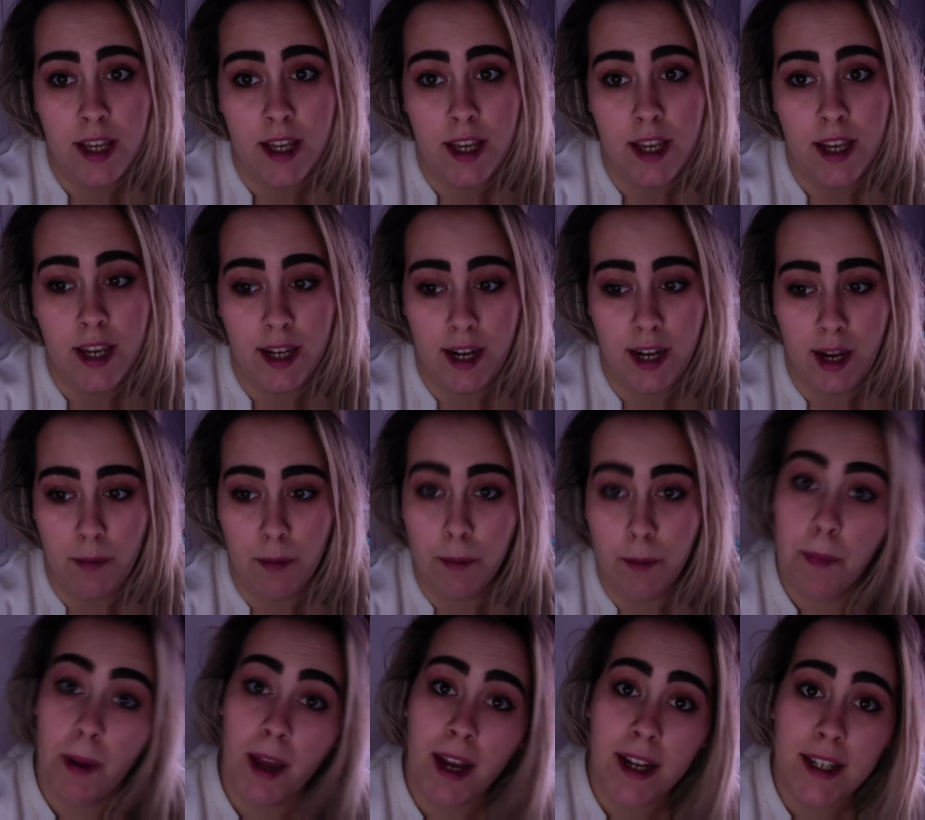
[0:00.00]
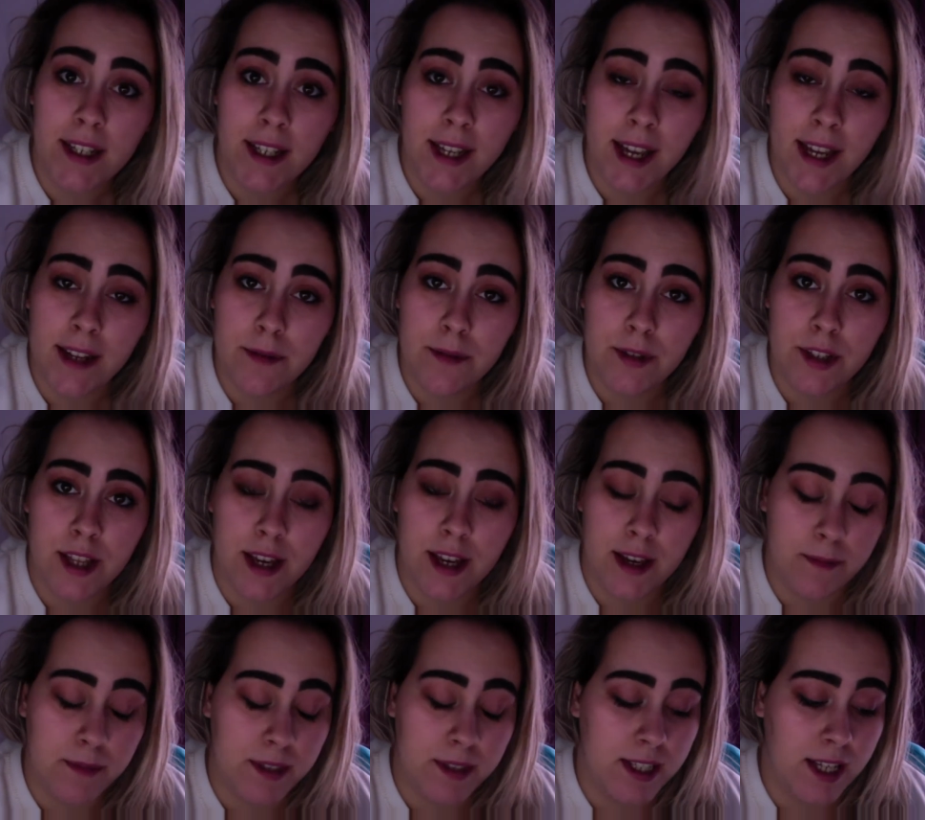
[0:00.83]
And I replied again to
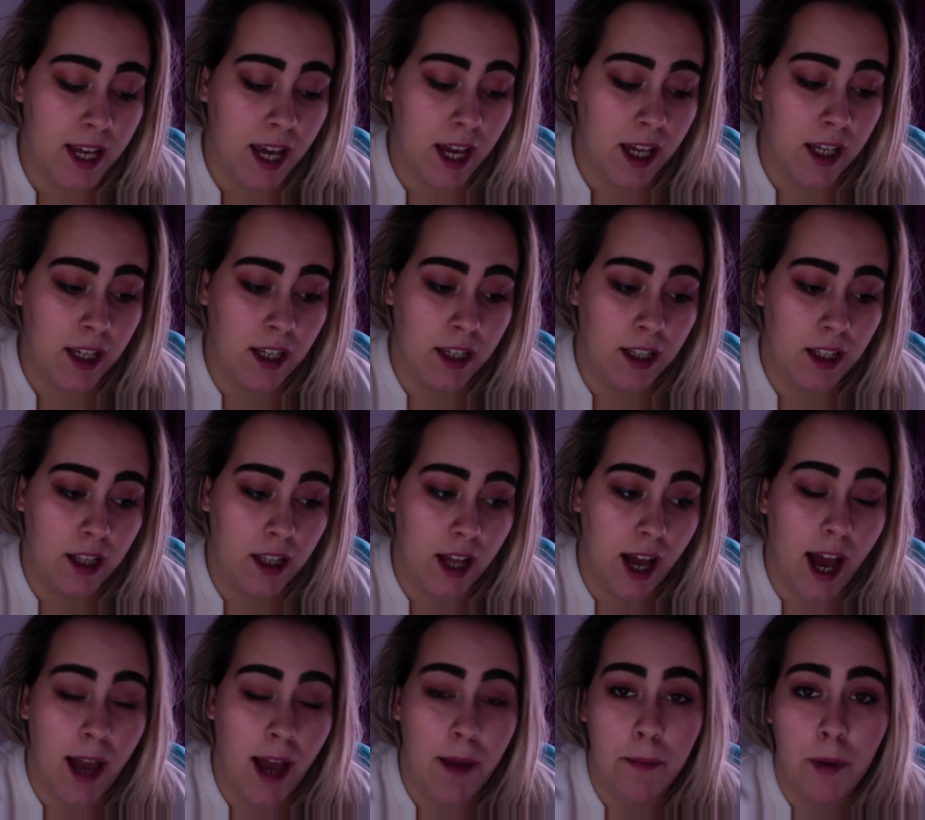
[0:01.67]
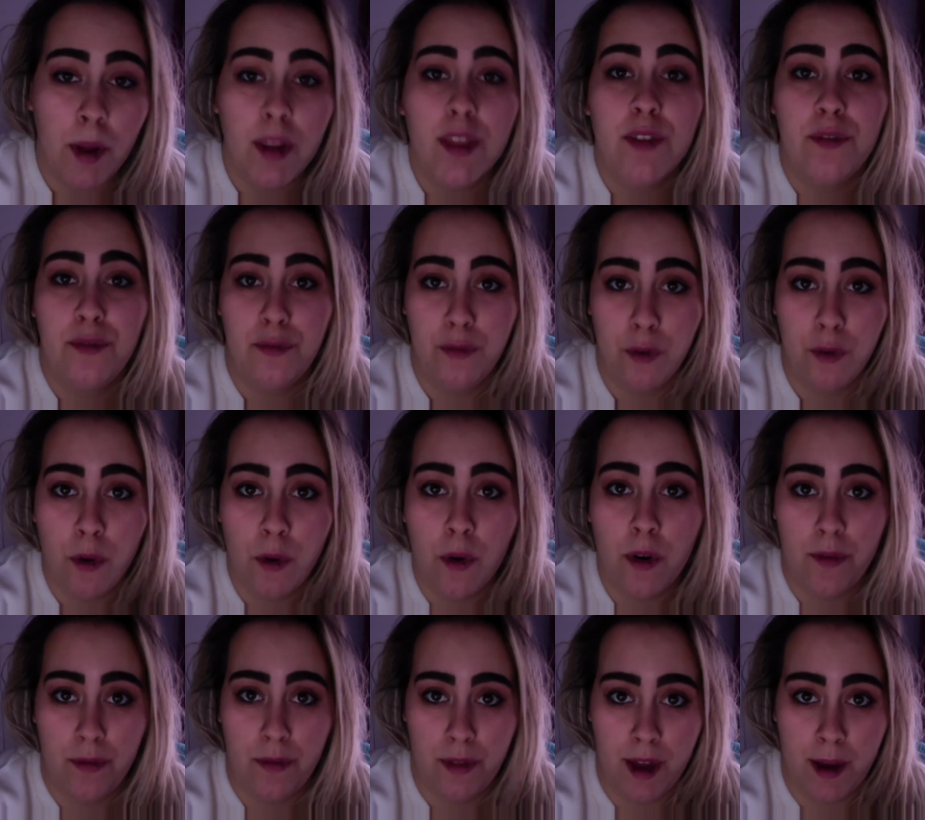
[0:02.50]
them saying I bought the 4
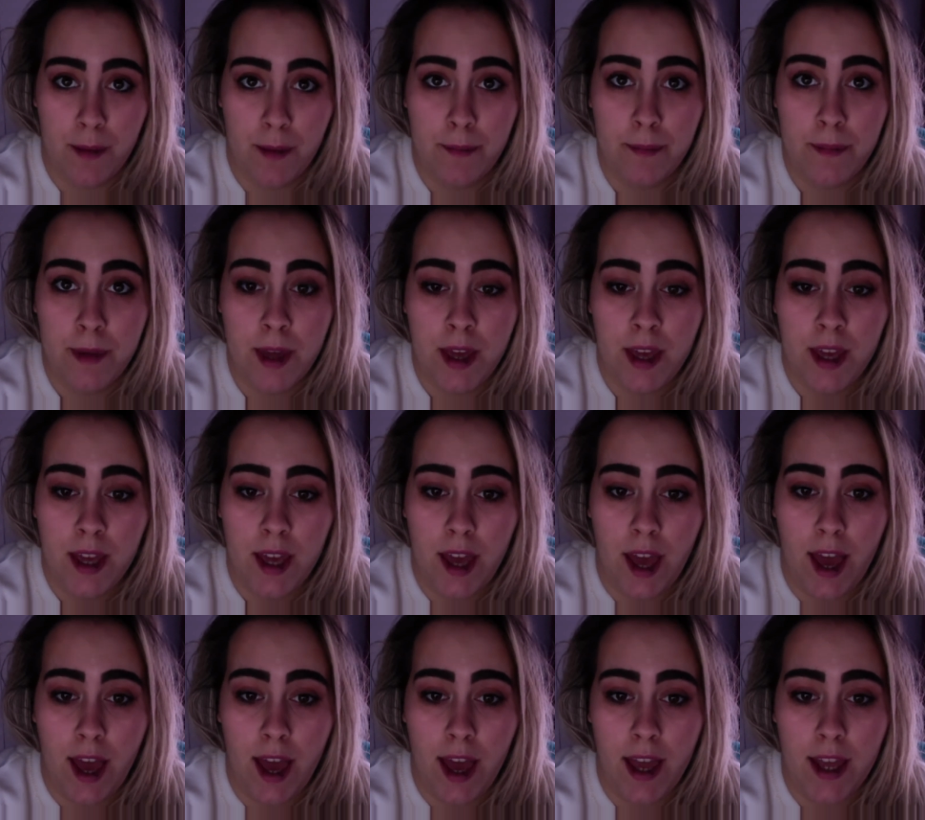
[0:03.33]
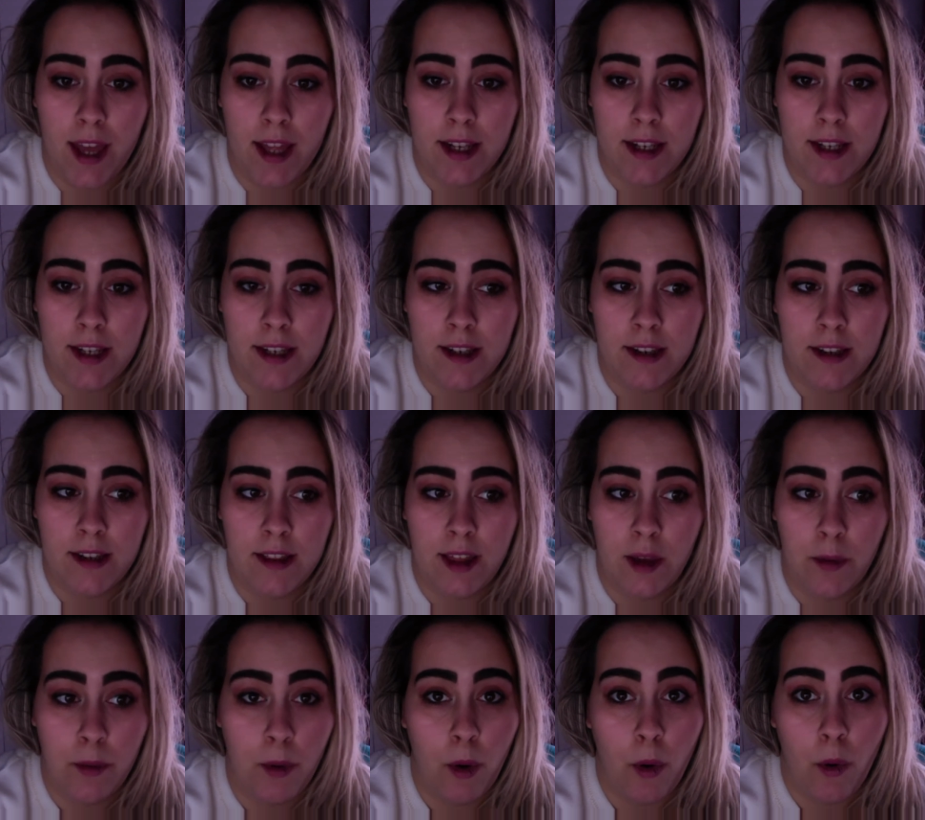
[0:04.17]
of them and
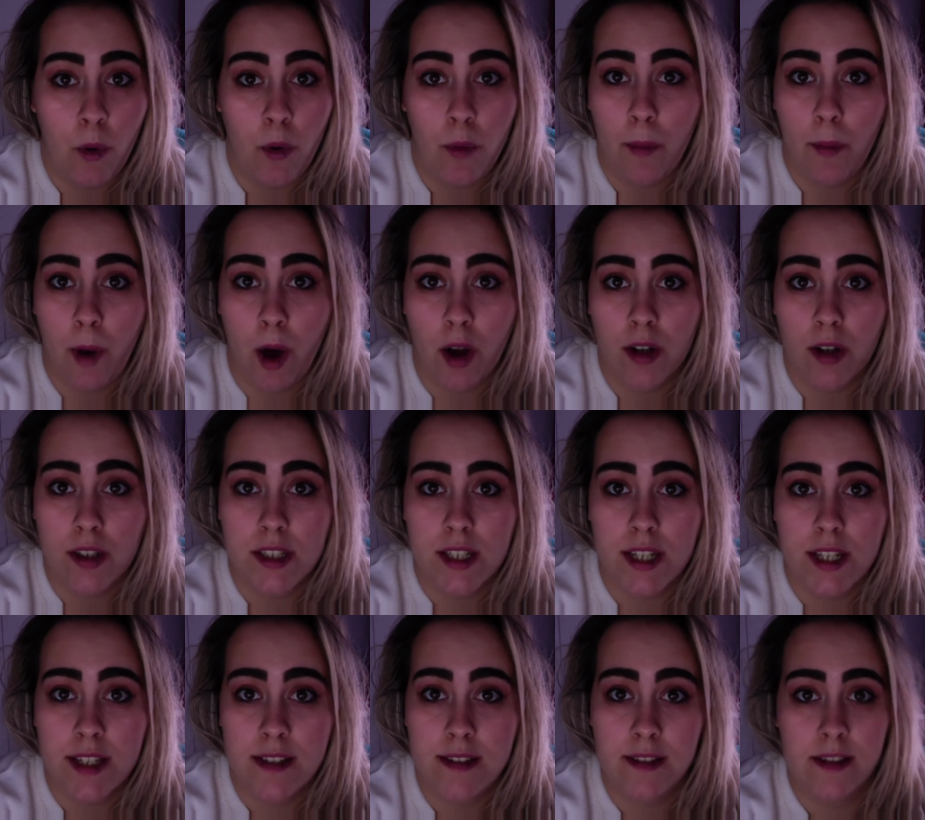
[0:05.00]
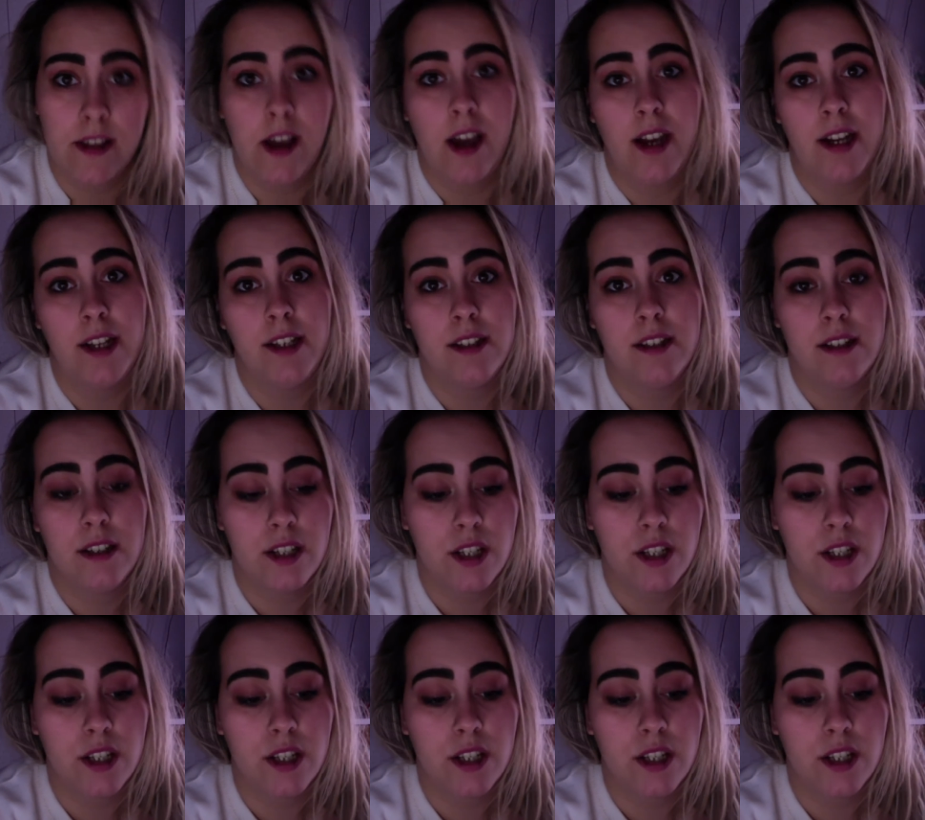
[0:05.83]
they were all marked as 9.